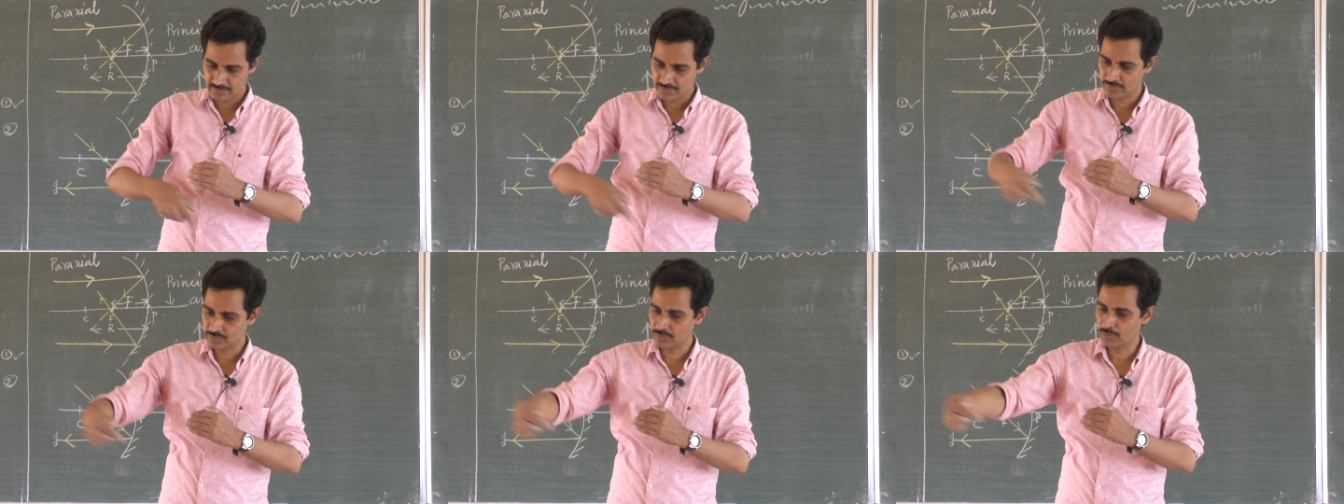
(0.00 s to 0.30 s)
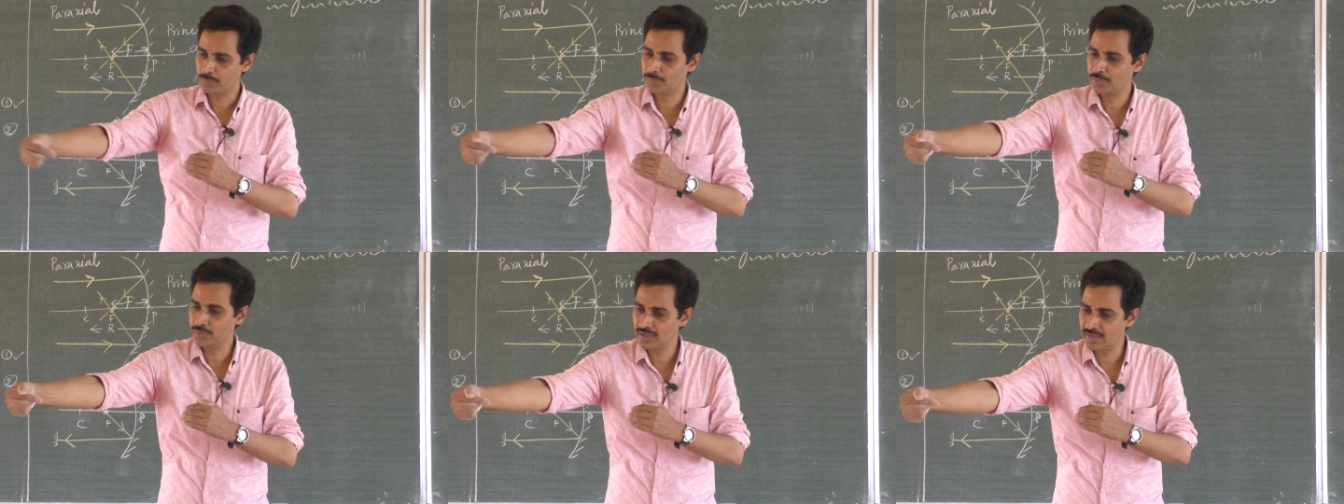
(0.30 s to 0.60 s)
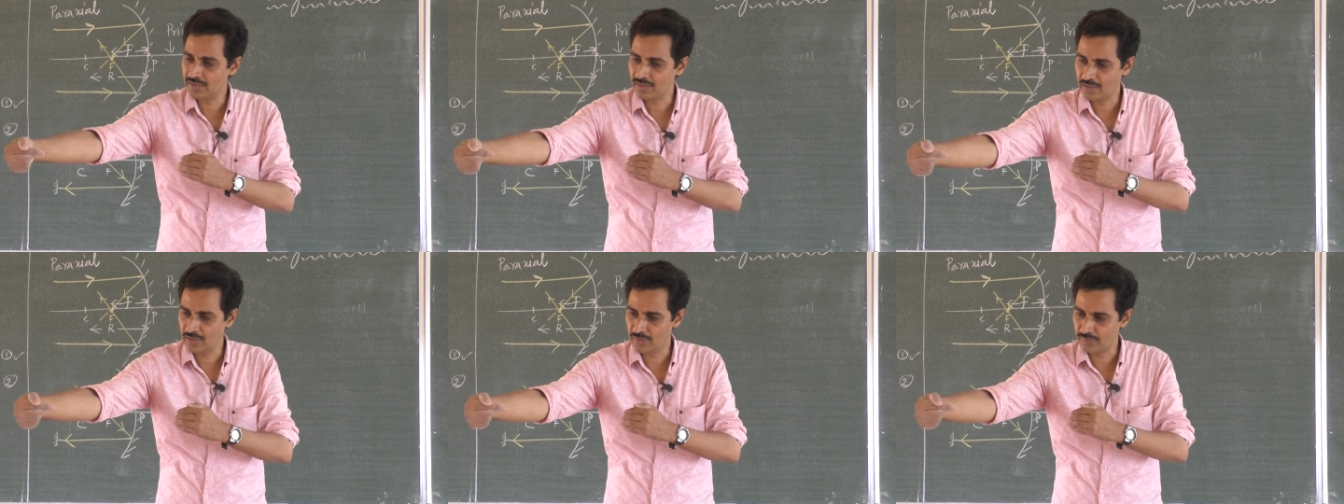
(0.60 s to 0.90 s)
So put
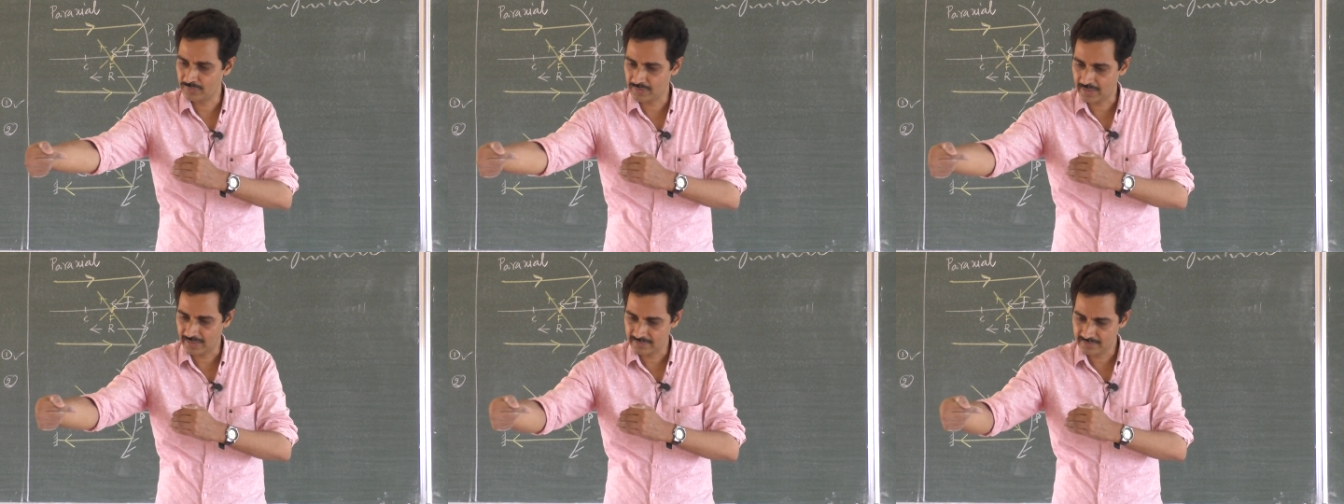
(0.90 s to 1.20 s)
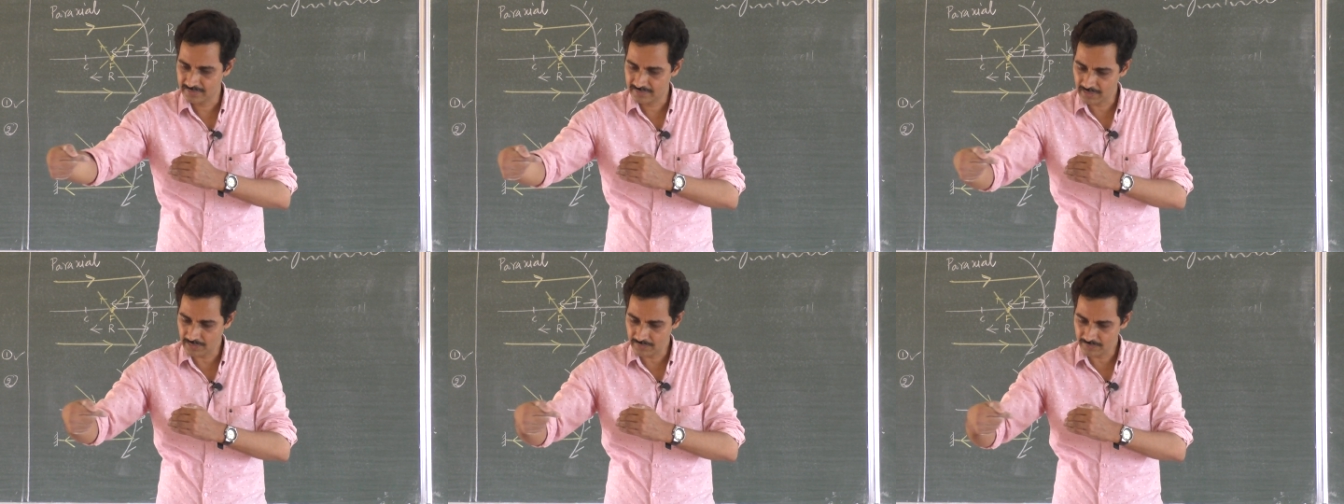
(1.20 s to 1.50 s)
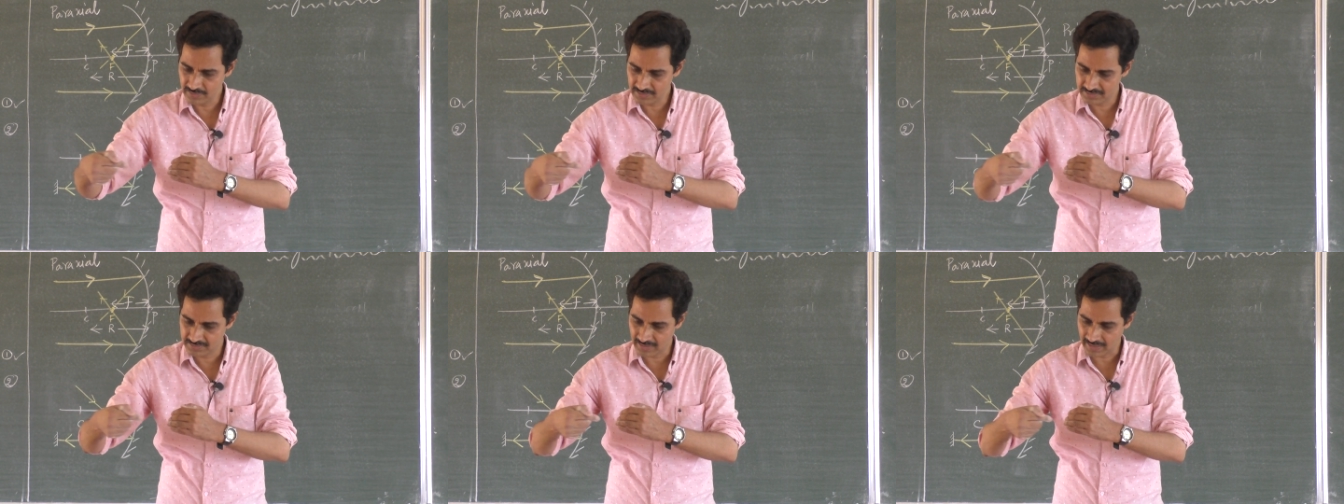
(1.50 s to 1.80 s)
a ray of light
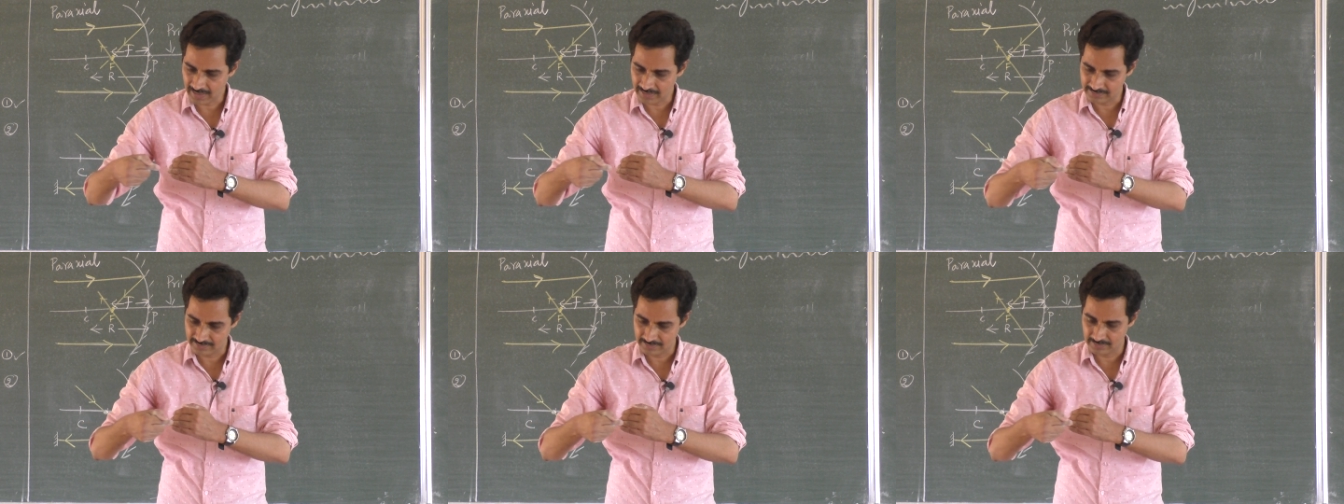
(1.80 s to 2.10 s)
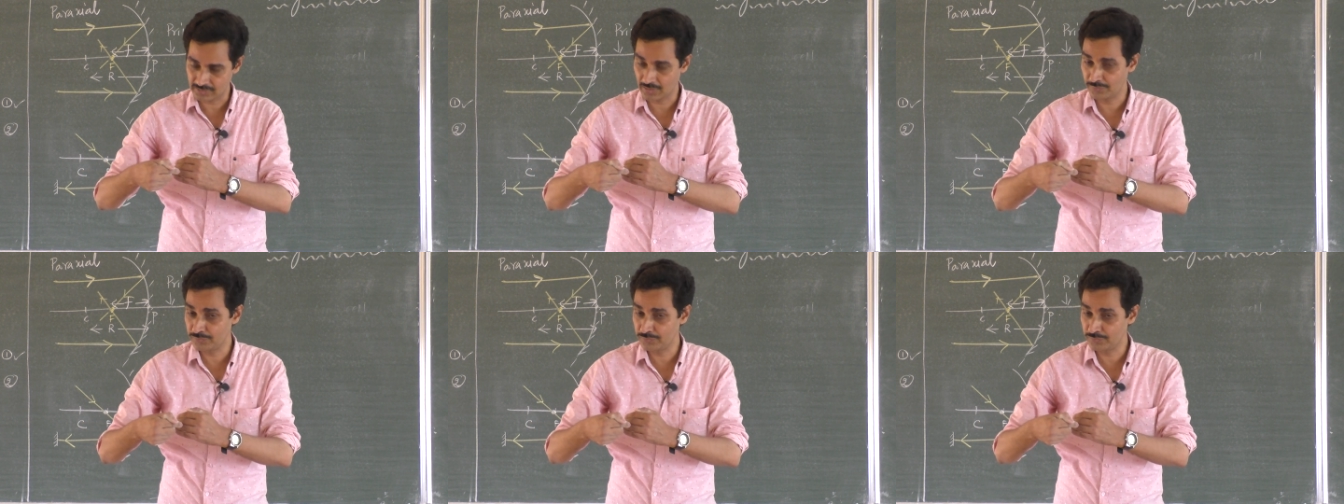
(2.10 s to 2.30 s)
towards the axis.